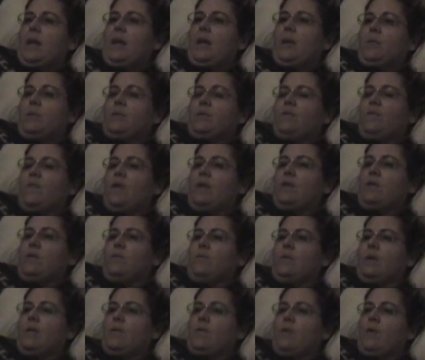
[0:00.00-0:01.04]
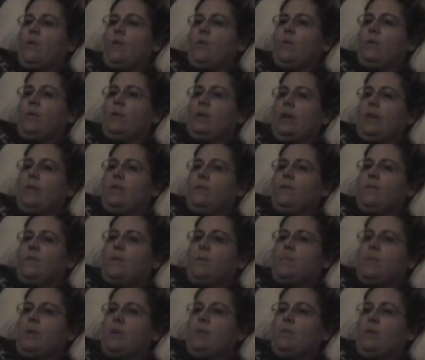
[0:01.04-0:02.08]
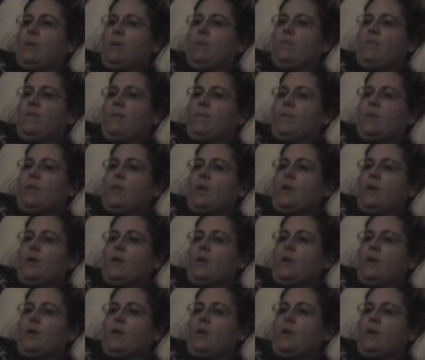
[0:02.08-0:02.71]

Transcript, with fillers: It was fun to run the whole length of the big room from the